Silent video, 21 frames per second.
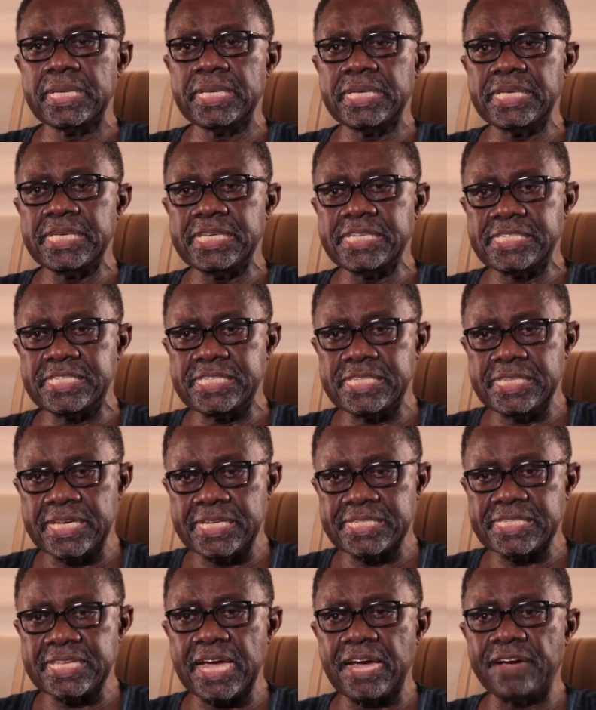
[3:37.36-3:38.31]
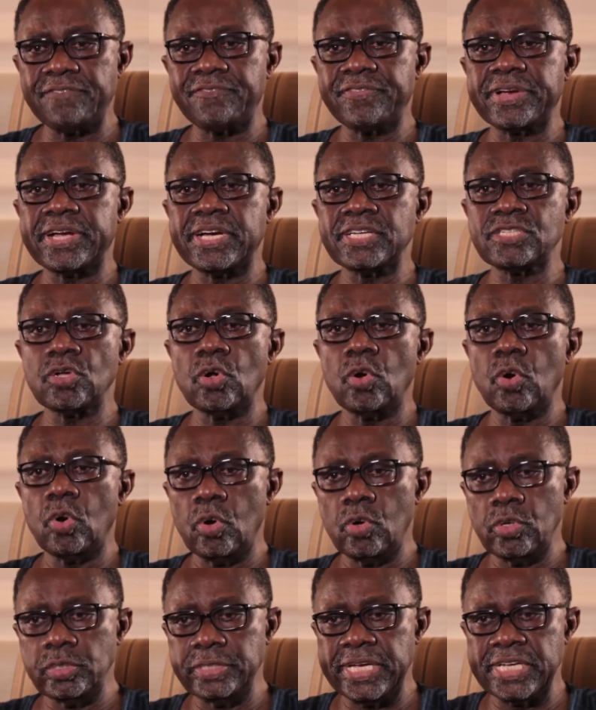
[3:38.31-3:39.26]
ECA is Africa's
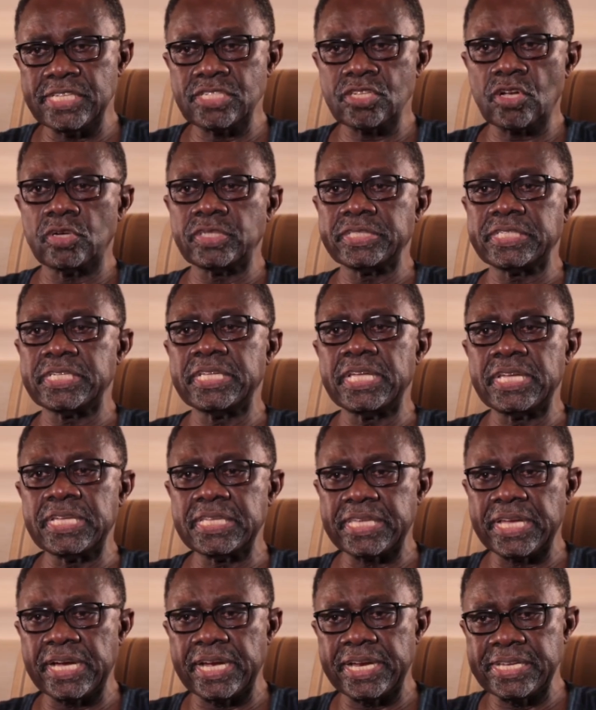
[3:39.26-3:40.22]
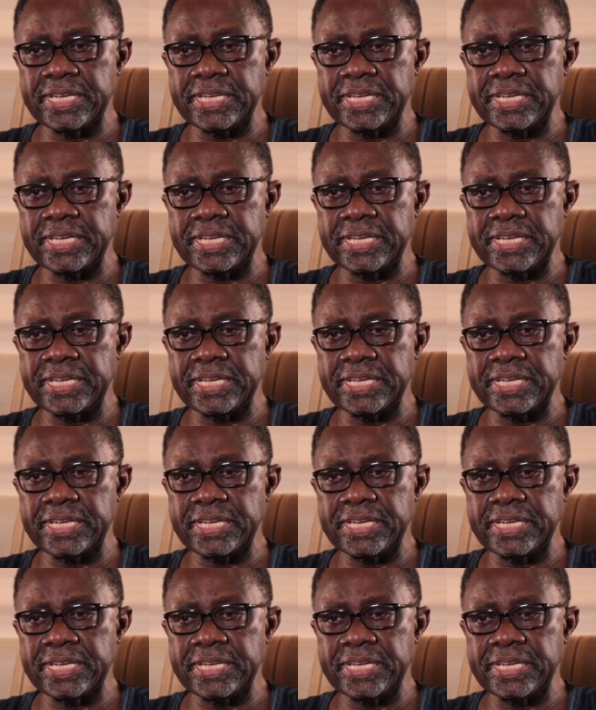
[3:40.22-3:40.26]
oldest continental